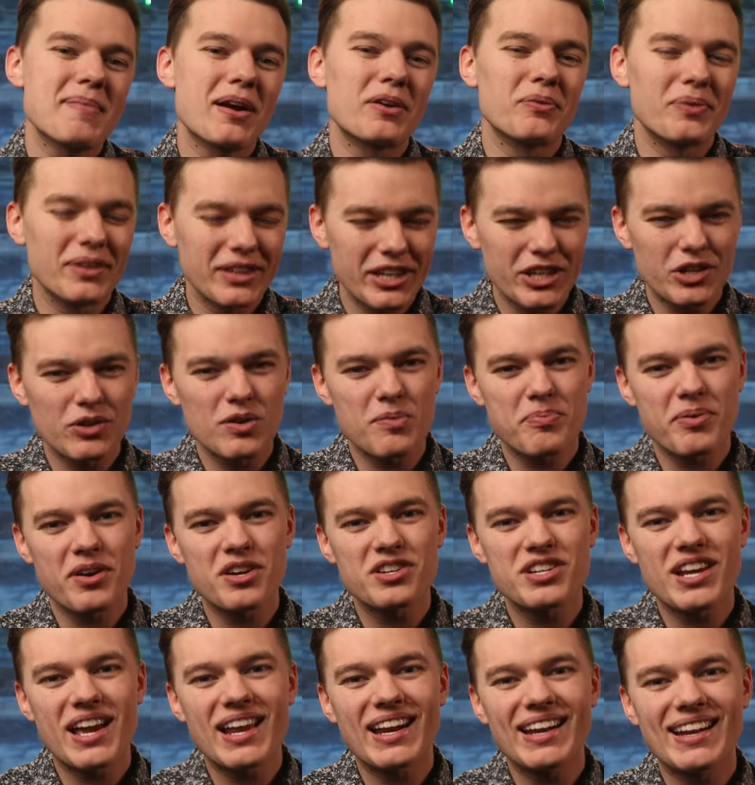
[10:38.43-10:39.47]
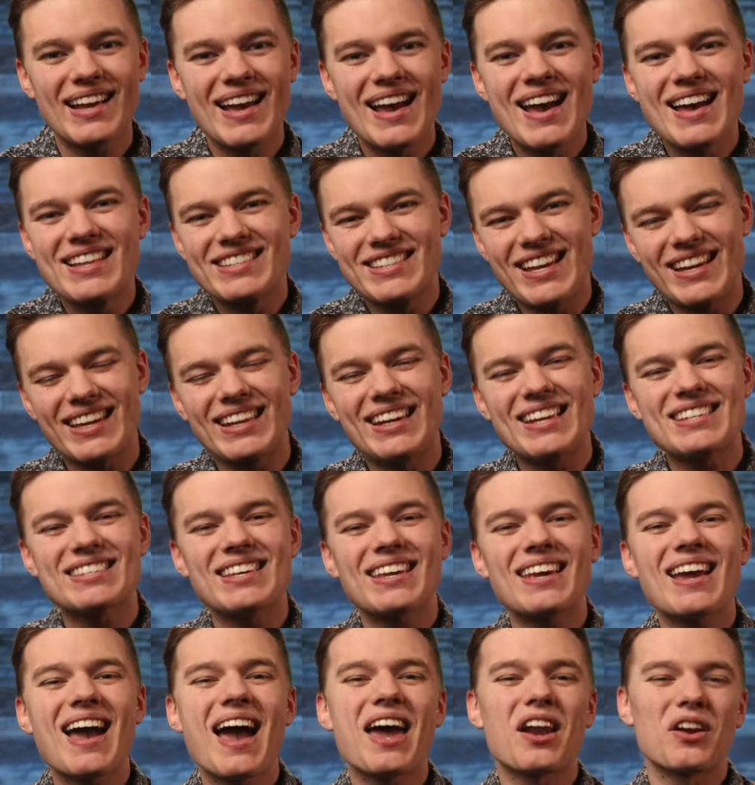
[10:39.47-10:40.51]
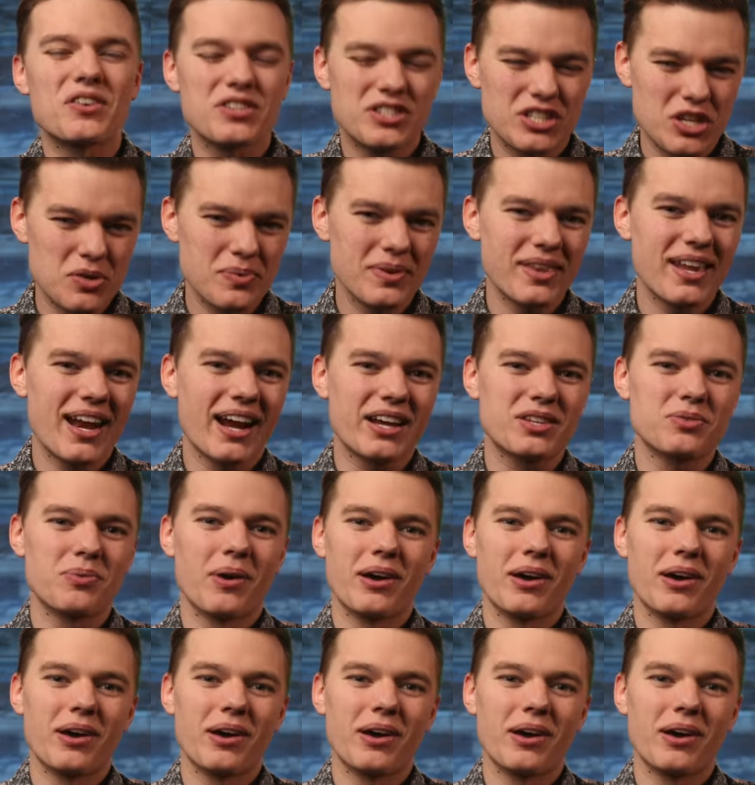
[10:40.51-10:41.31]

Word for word: I really do appreciate it. Take it easy, and I'll see you in the next